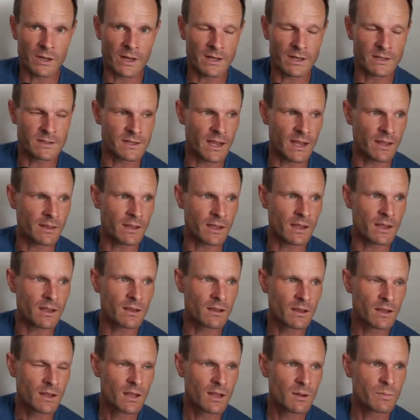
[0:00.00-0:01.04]
to get down there.
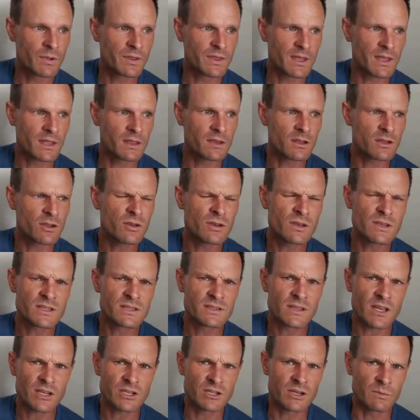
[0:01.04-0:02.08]
But then the uni is
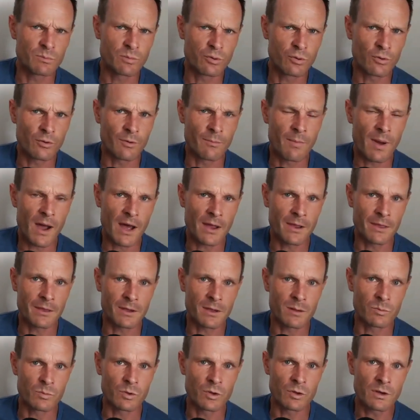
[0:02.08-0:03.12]
such an important part of the
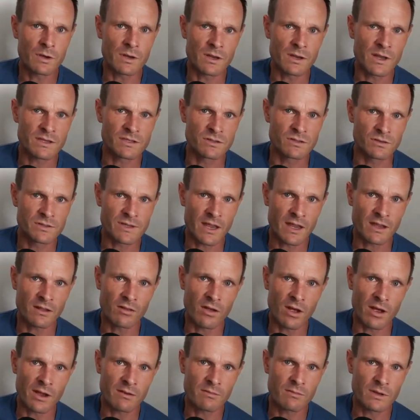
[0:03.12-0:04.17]
community, as you're saying,
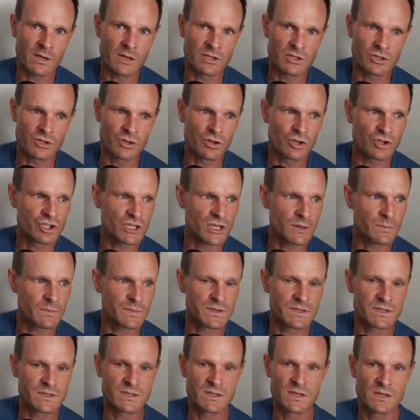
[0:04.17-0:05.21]
like
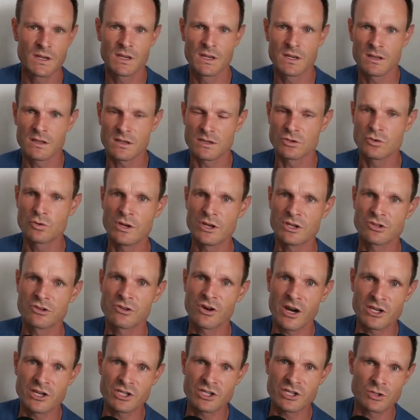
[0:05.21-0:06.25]
internships, there's good
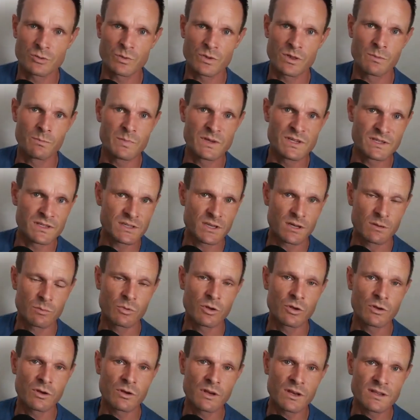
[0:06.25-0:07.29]
integrations with the business
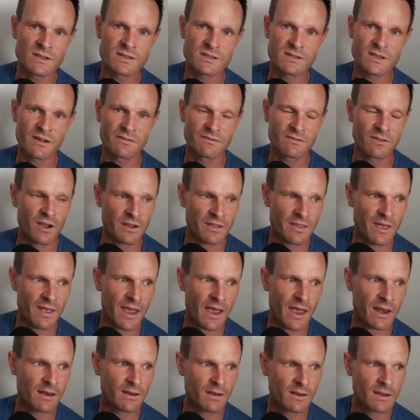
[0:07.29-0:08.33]
community and stuff like
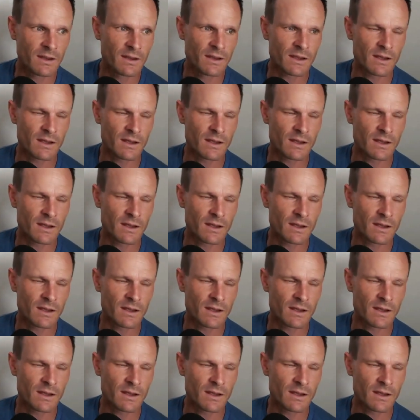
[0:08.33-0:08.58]
that. Oh,